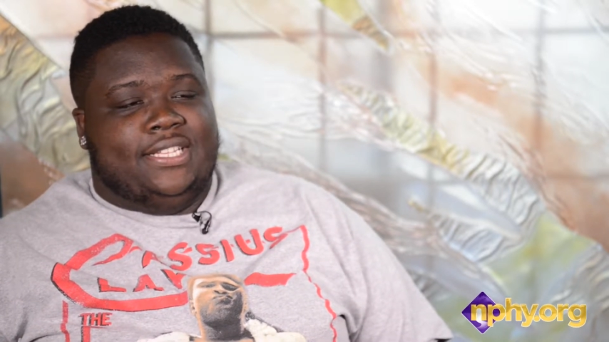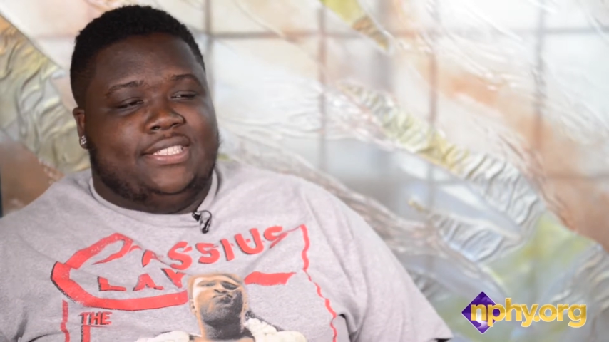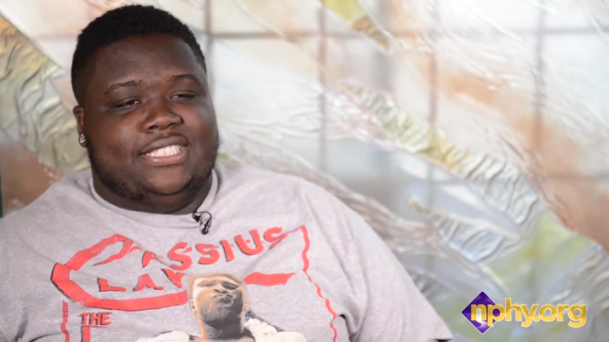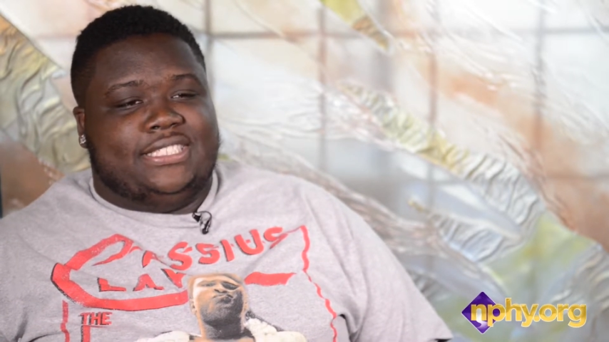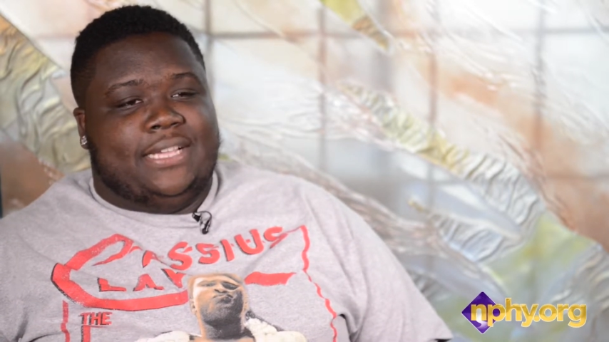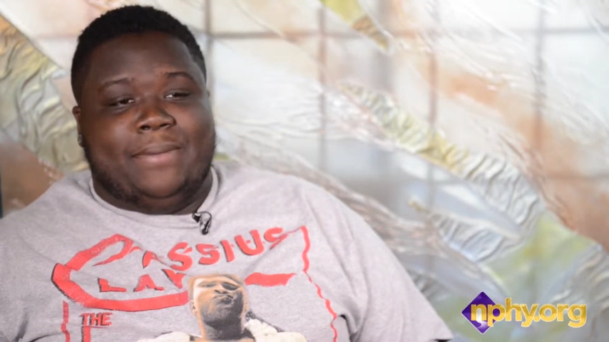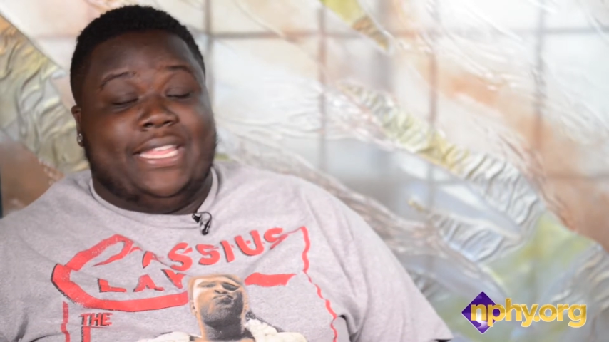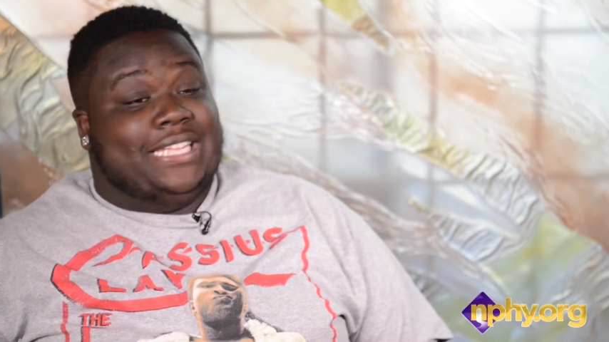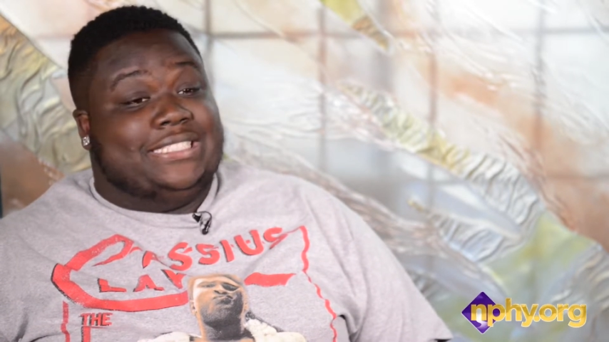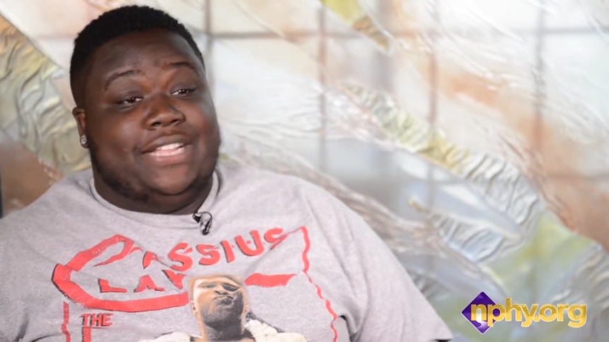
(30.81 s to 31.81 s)
to somebody
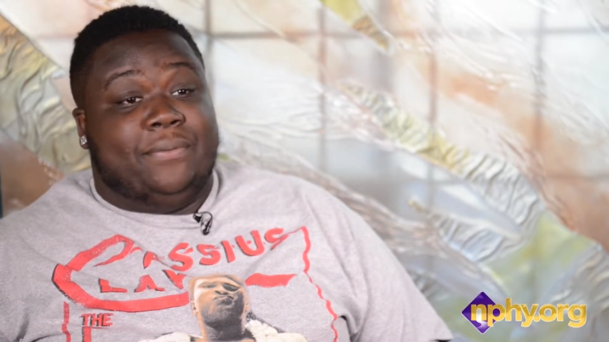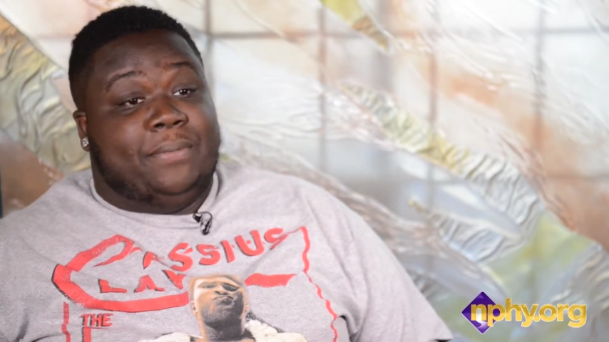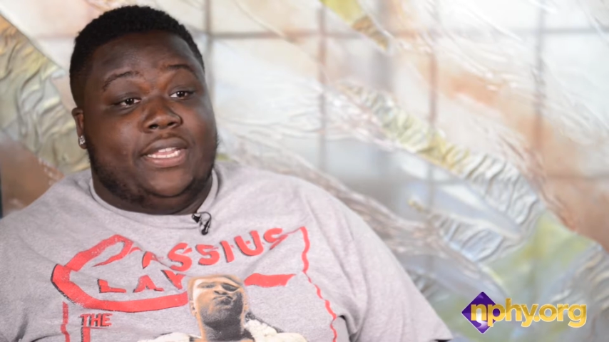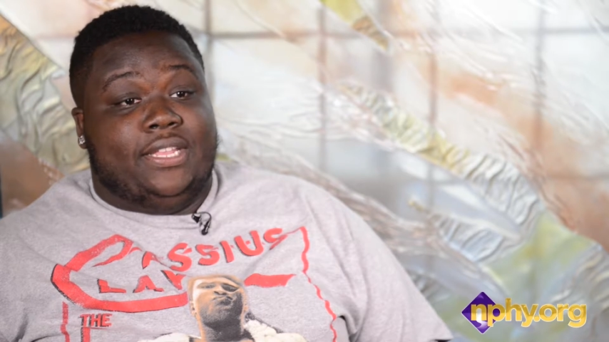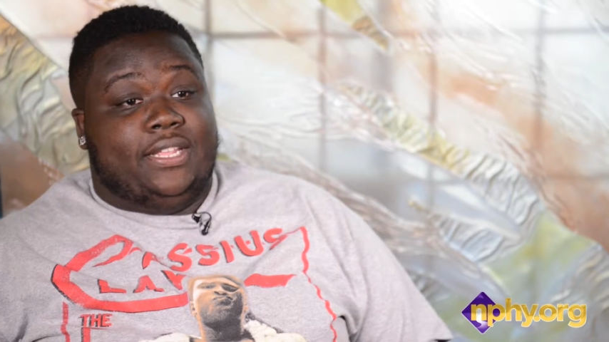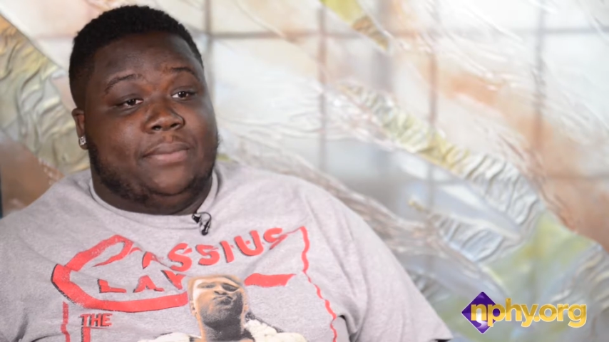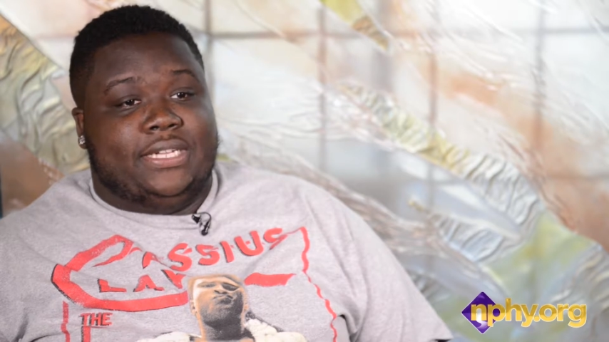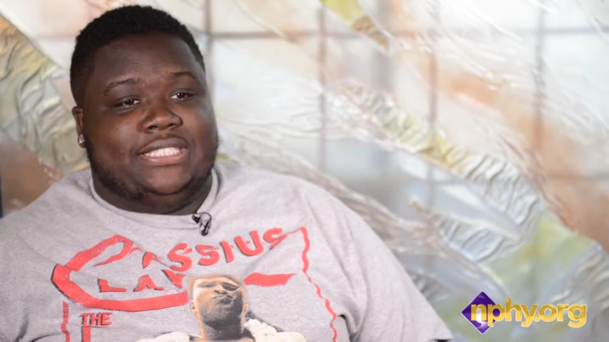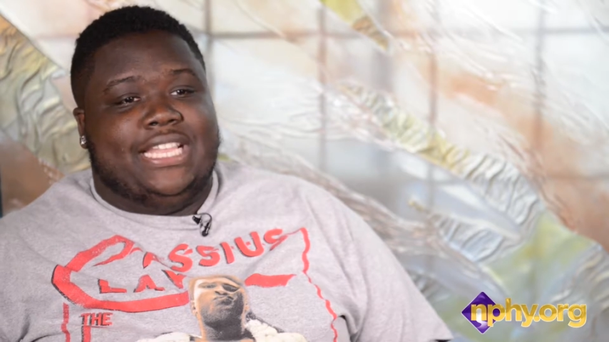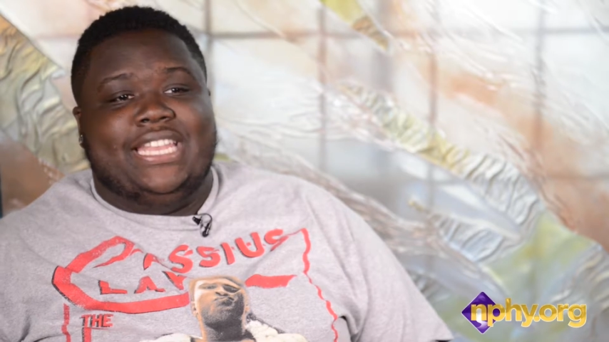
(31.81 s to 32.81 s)
that's never been in it,
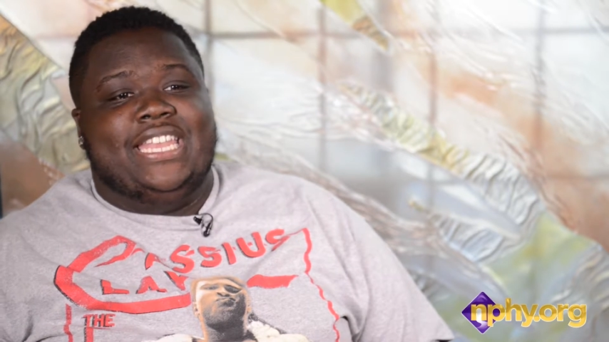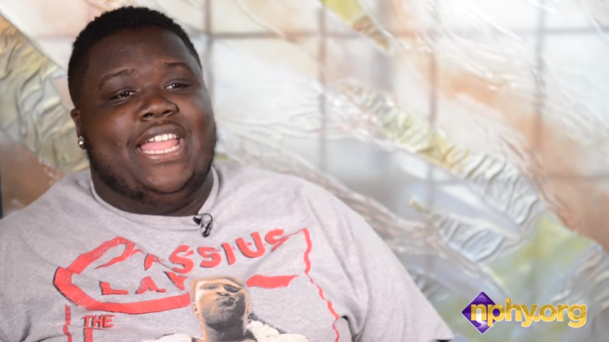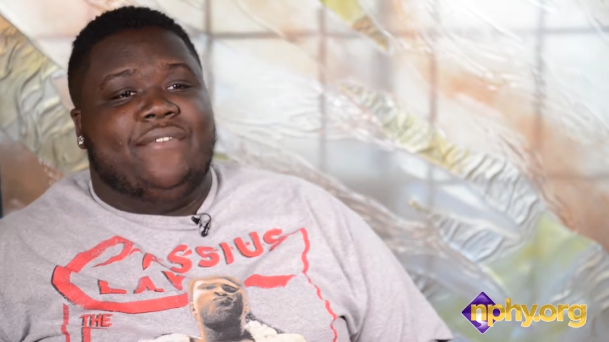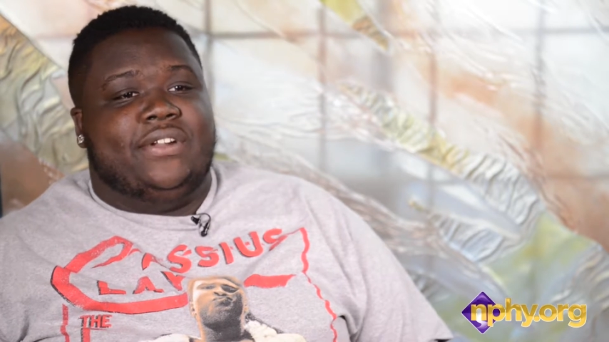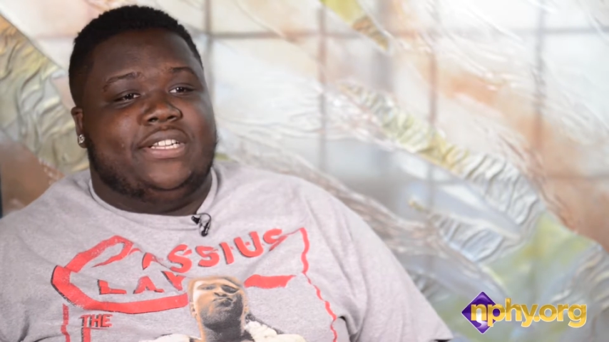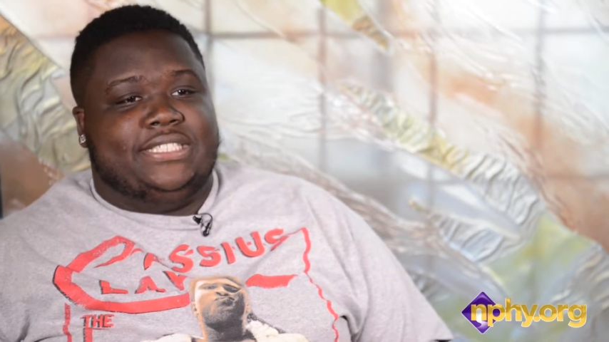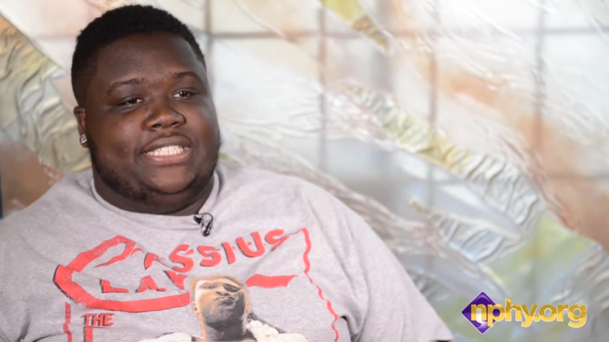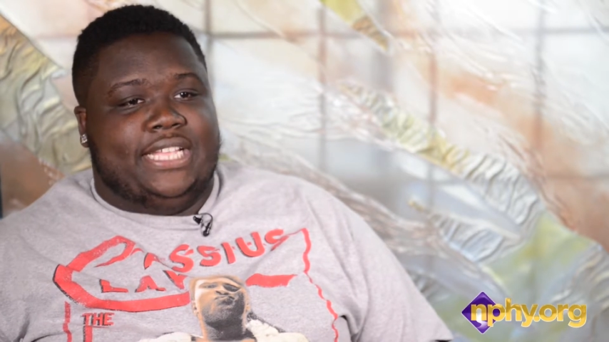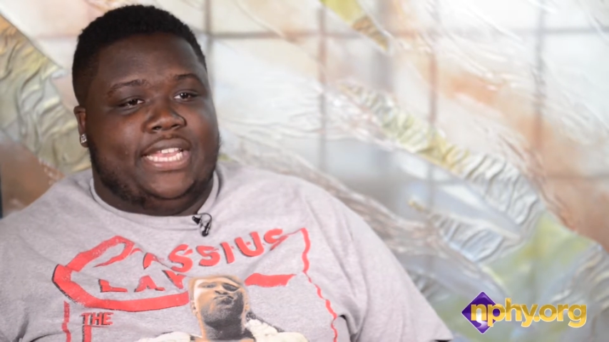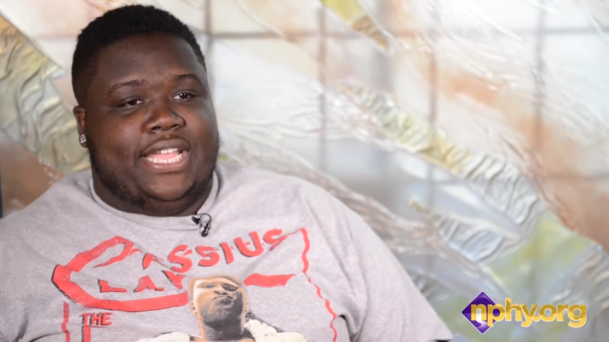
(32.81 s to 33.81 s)
because they'll never
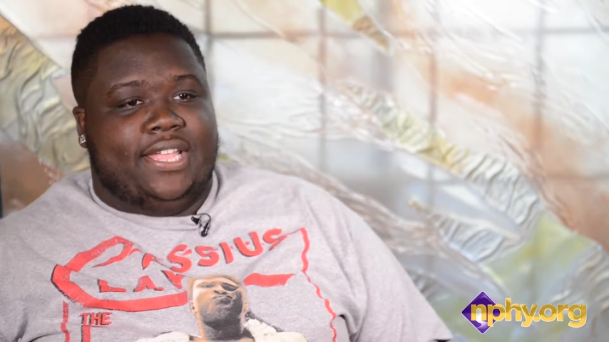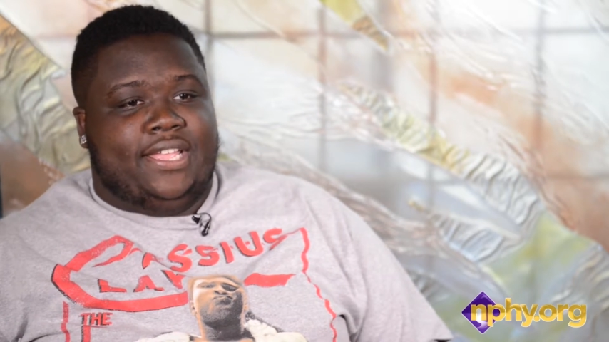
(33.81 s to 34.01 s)
understand